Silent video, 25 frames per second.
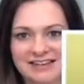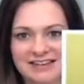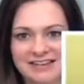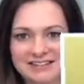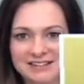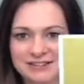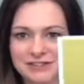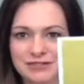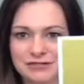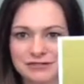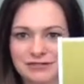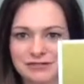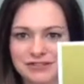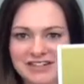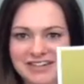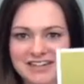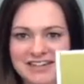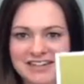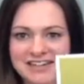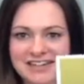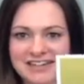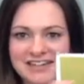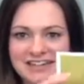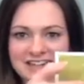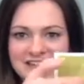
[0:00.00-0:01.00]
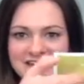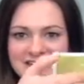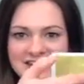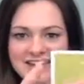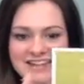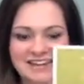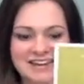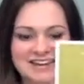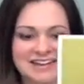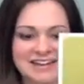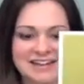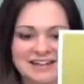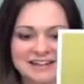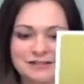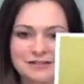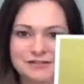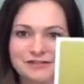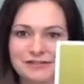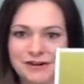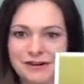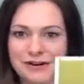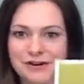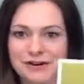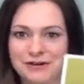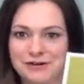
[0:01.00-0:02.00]
this tree kind of
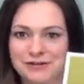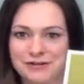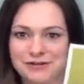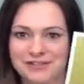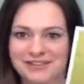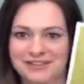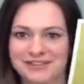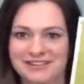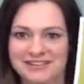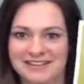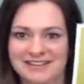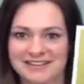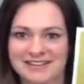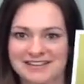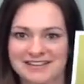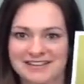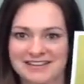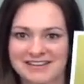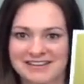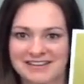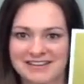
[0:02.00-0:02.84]
grows.